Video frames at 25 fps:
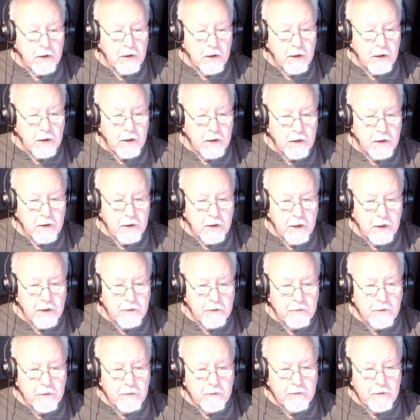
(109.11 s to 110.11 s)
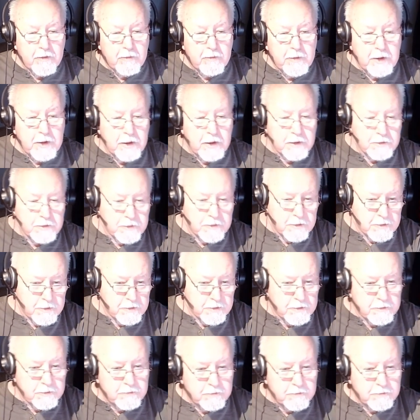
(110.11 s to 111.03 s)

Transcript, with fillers: uh, or on the river because there's